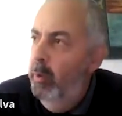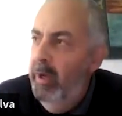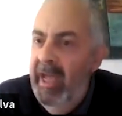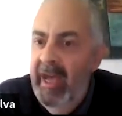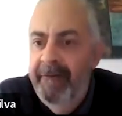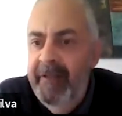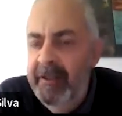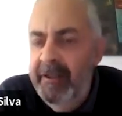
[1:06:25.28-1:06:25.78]

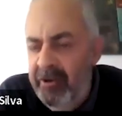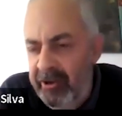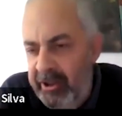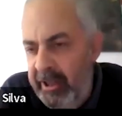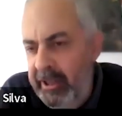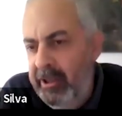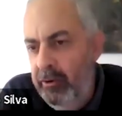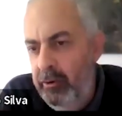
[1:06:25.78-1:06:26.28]
we have the
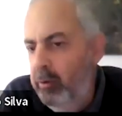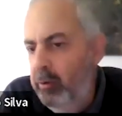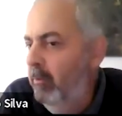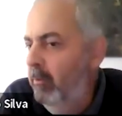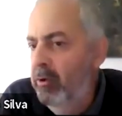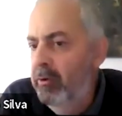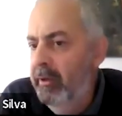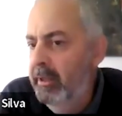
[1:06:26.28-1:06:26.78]
transition to
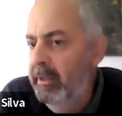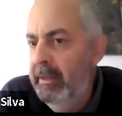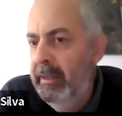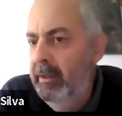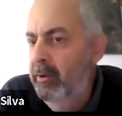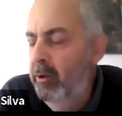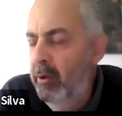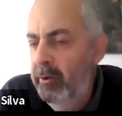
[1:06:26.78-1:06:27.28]

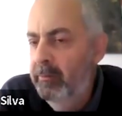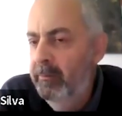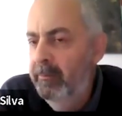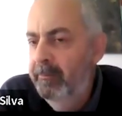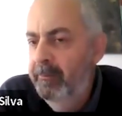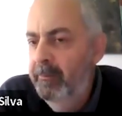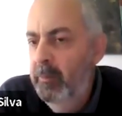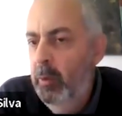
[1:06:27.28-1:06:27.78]
democracy. No,
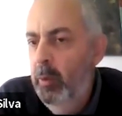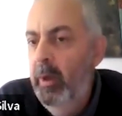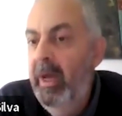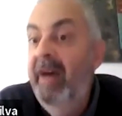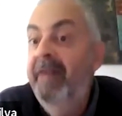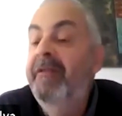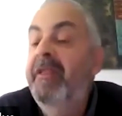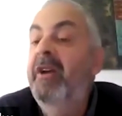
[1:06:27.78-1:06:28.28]

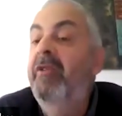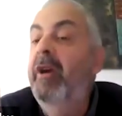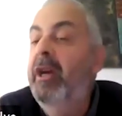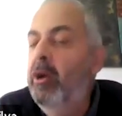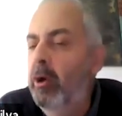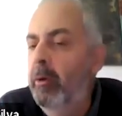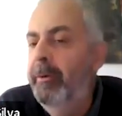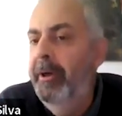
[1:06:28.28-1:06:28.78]
we have the
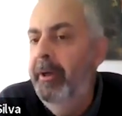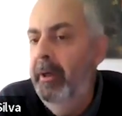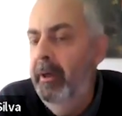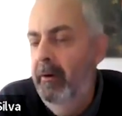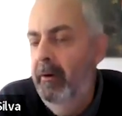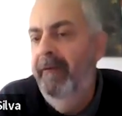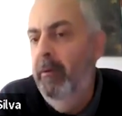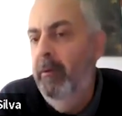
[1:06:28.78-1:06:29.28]
recovery
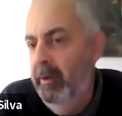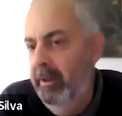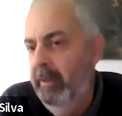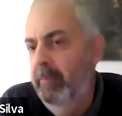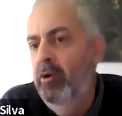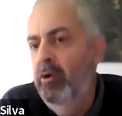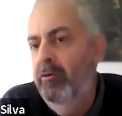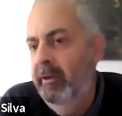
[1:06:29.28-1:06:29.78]
of our
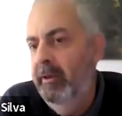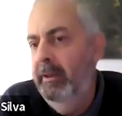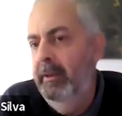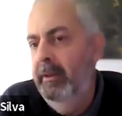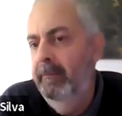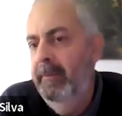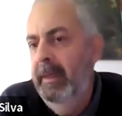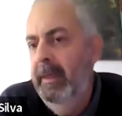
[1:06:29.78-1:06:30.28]
democracy.